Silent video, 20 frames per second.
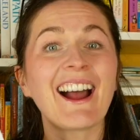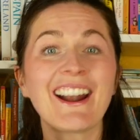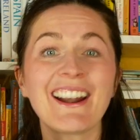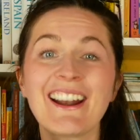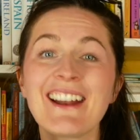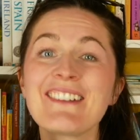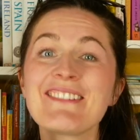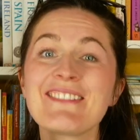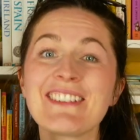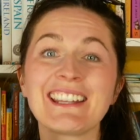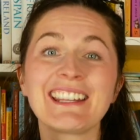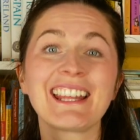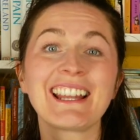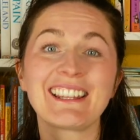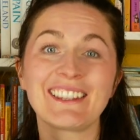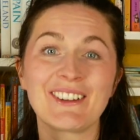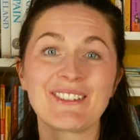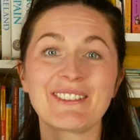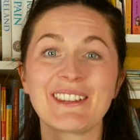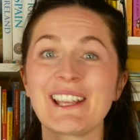are a really
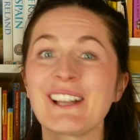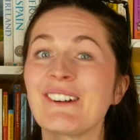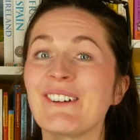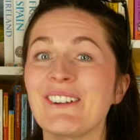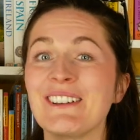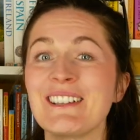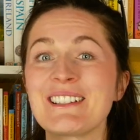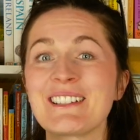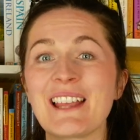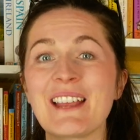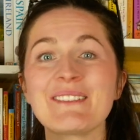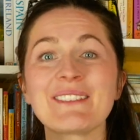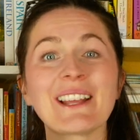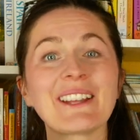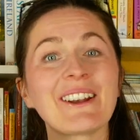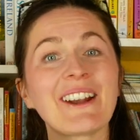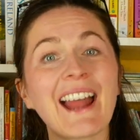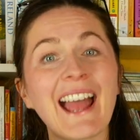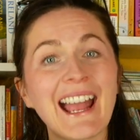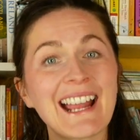lovely concept
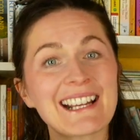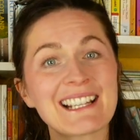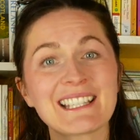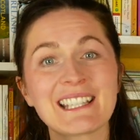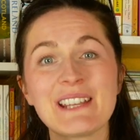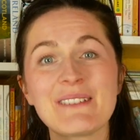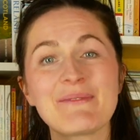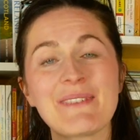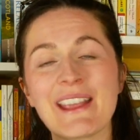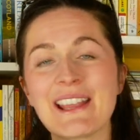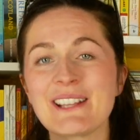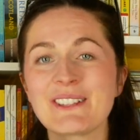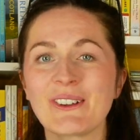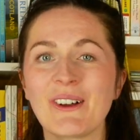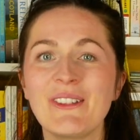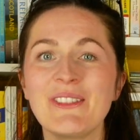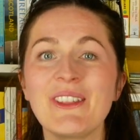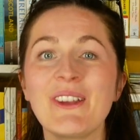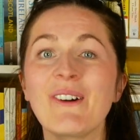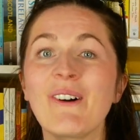and are actually based
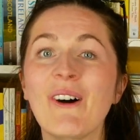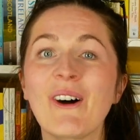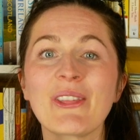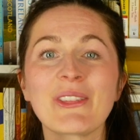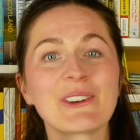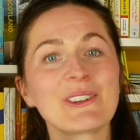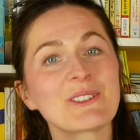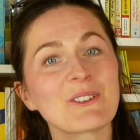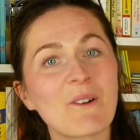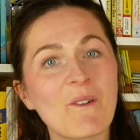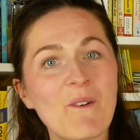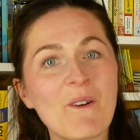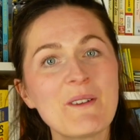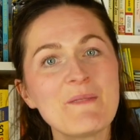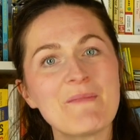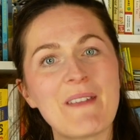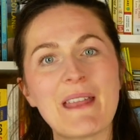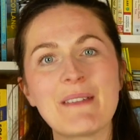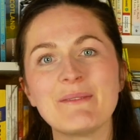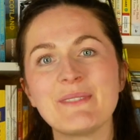on the author's
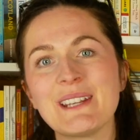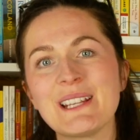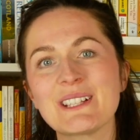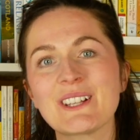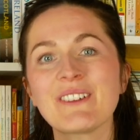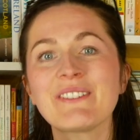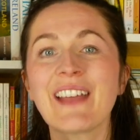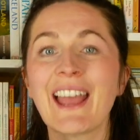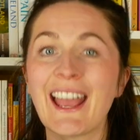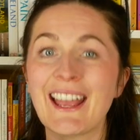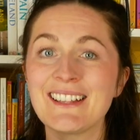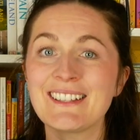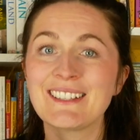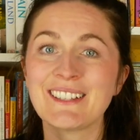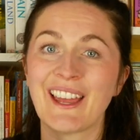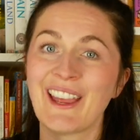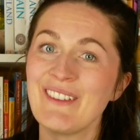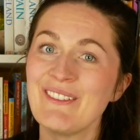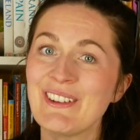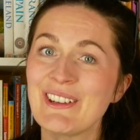own memories of his
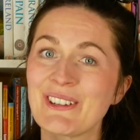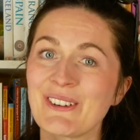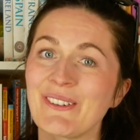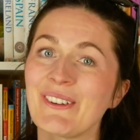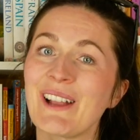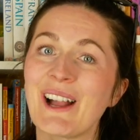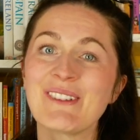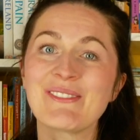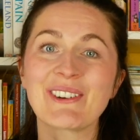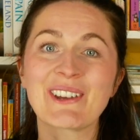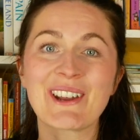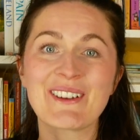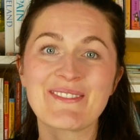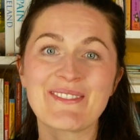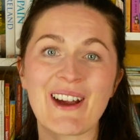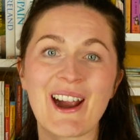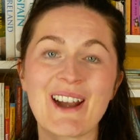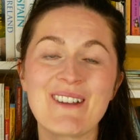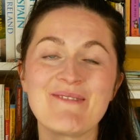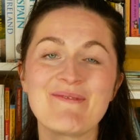time growing up on a
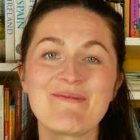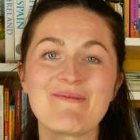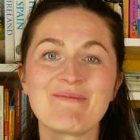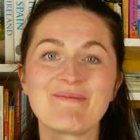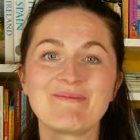farm.